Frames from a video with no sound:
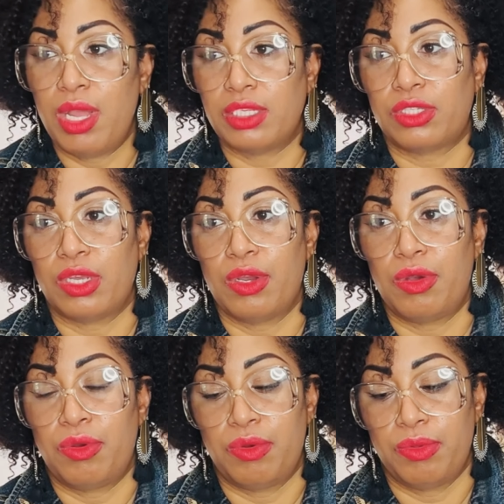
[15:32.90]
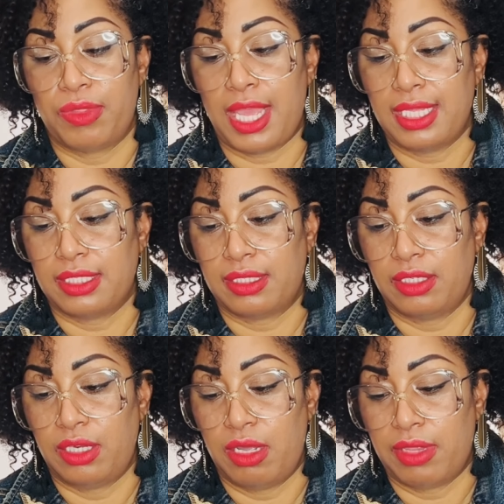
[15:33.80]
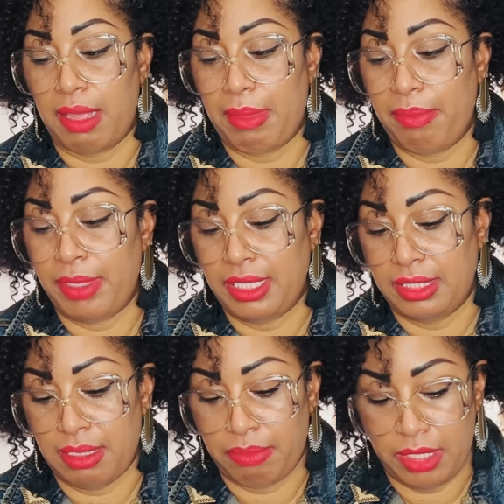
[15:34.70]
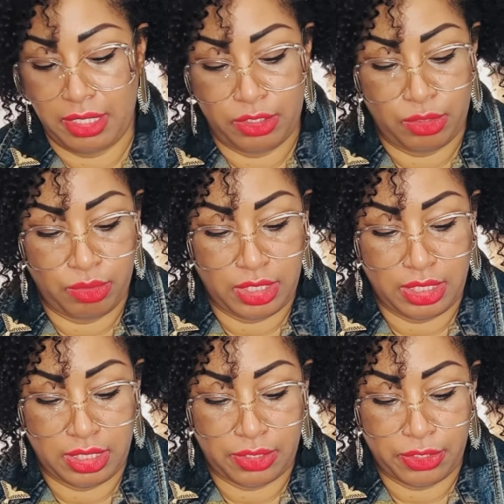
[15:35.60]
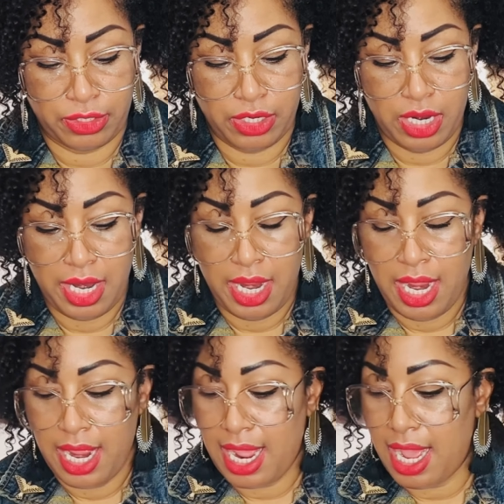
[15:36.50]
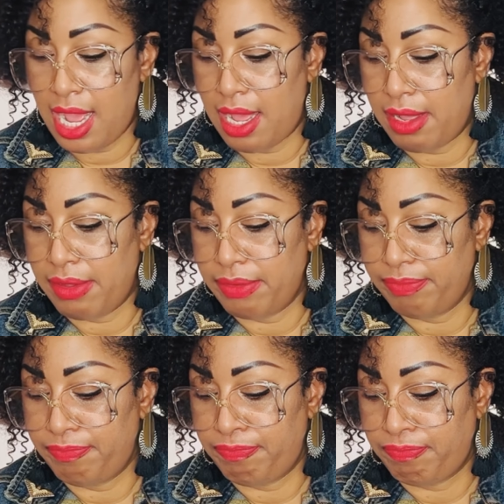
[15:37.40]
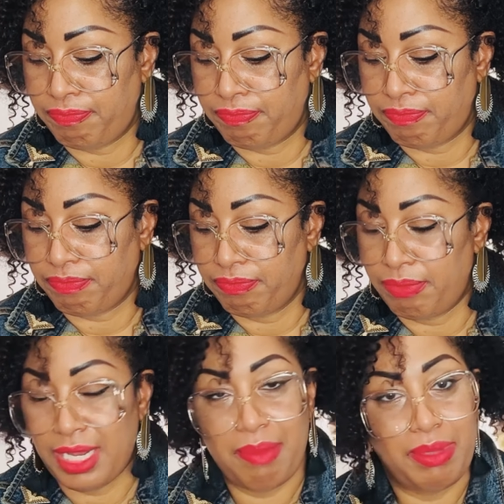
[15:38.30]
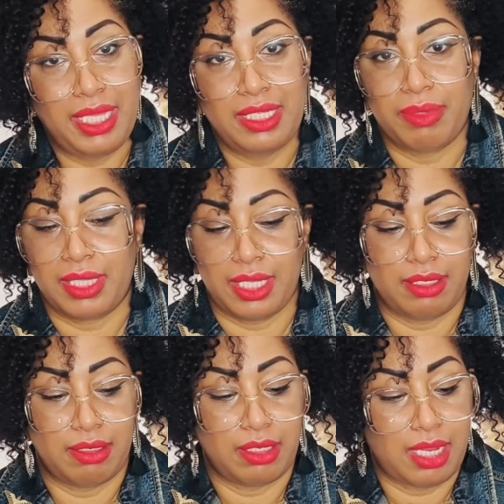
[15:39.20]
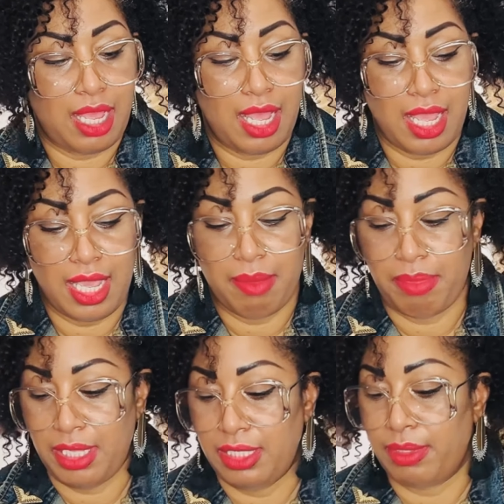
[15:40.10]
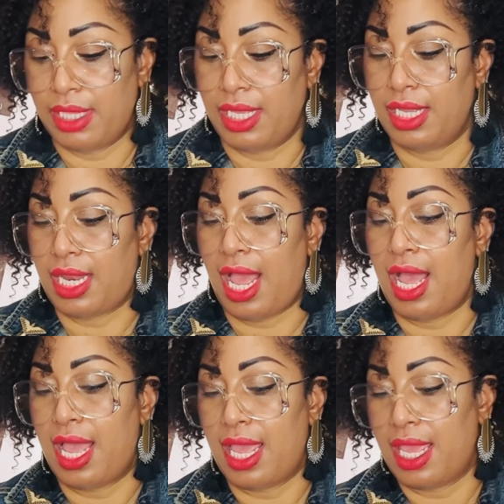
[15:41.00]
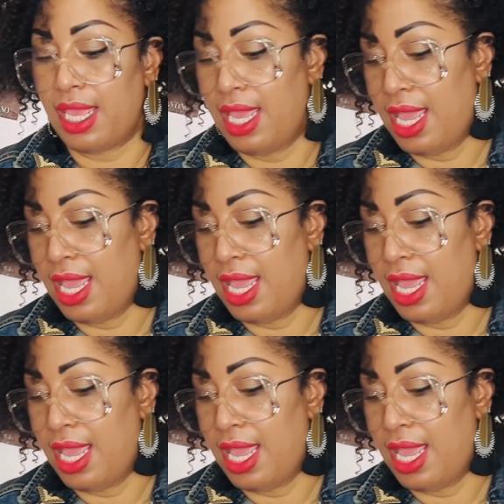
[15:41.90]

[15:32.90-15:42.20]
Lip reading: so that's, that might be something to consider. But I'm pleased with it. I am pleased with it. I